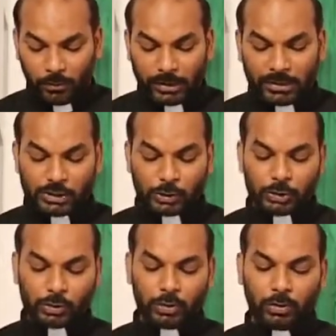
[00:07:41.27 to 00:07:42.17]
One is
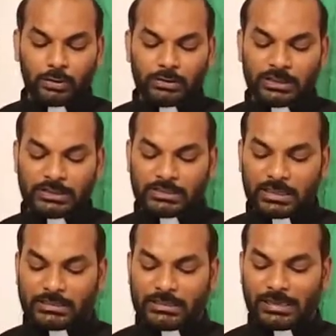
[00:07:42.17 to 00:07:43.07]
to show Jesus
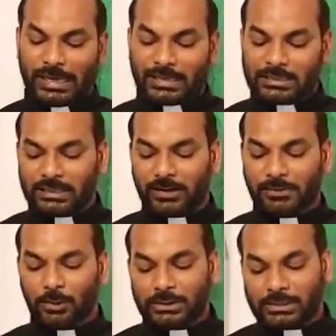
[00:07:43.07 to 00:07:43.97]
as the agent
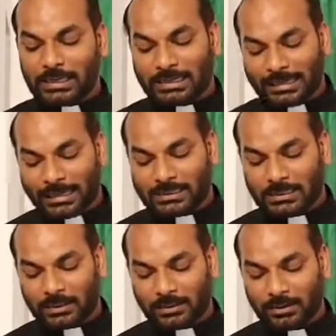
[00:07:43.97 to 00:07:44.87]
of the original
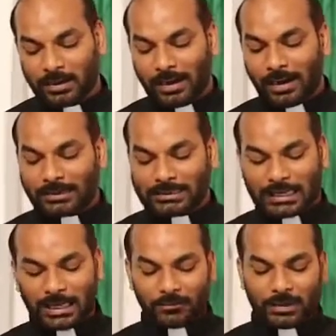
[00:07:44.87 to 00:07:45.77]
creation, and the
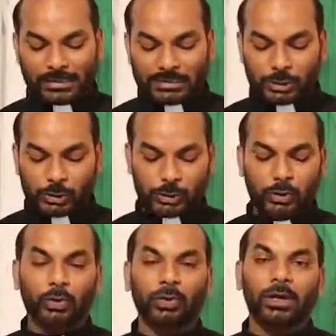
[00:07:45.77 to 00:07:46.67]
second one is to
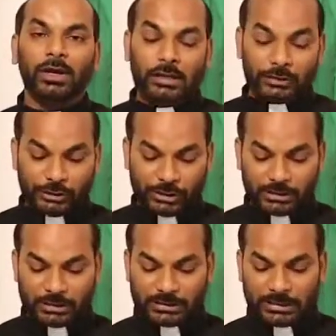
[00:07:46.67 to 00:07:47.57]
show
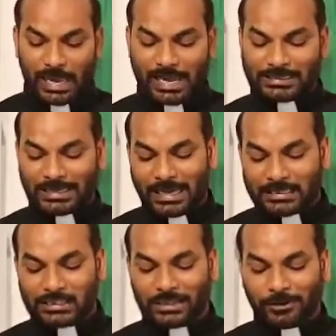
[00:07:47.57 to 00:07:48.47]
Jesus as the
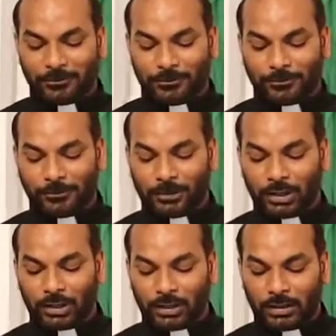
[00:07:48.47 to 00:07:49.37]
agent of
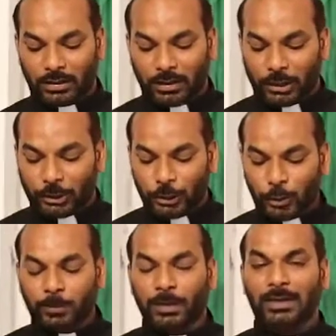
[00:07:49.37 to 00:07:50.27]

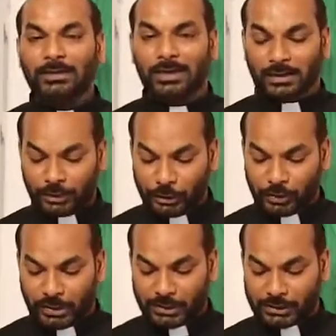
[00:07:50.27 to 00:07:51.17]
new birth and
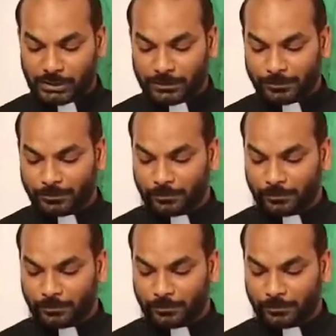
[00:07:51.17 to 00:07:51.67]
new creation.